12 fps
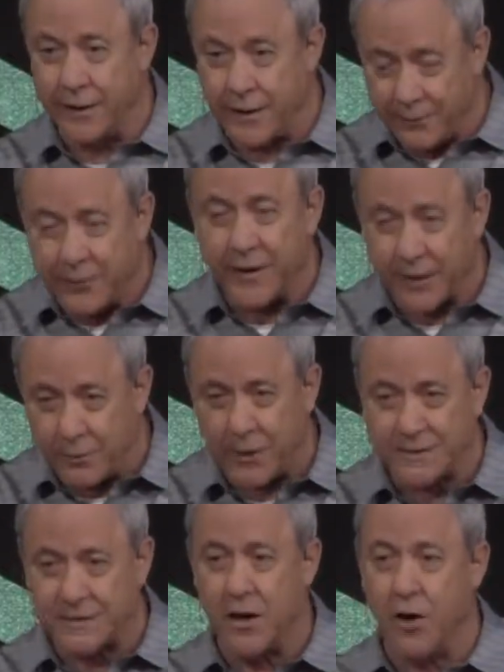and I'm thinking of
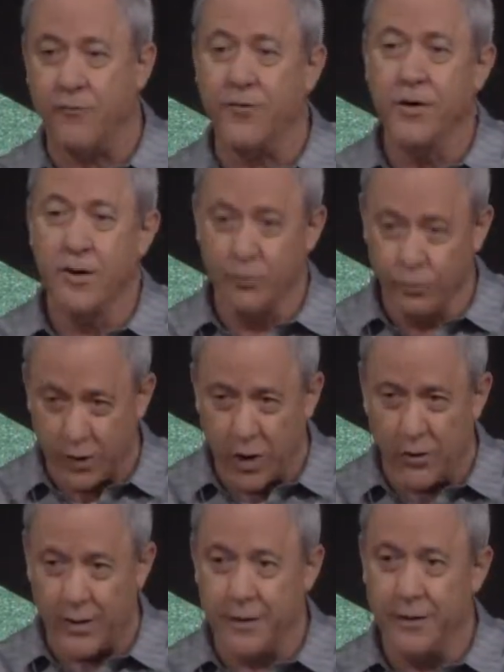myself,
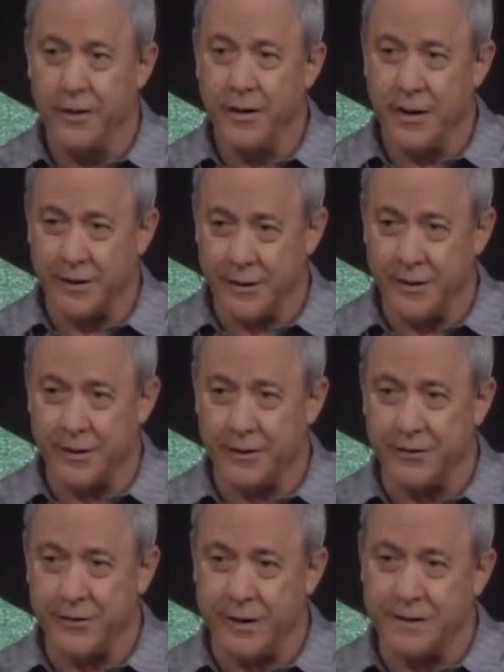blow it, and get
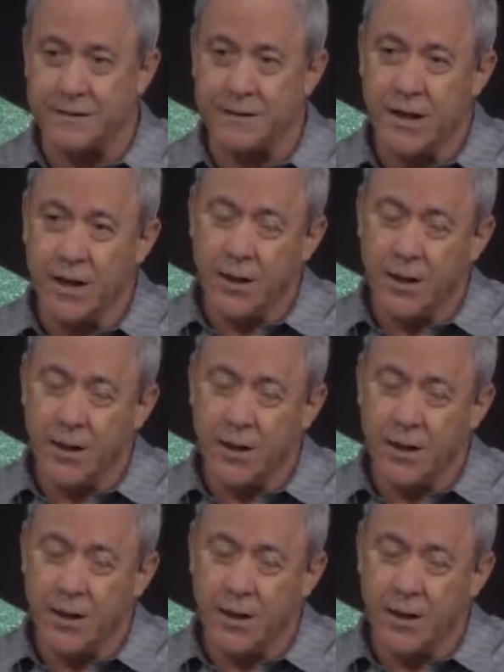into things.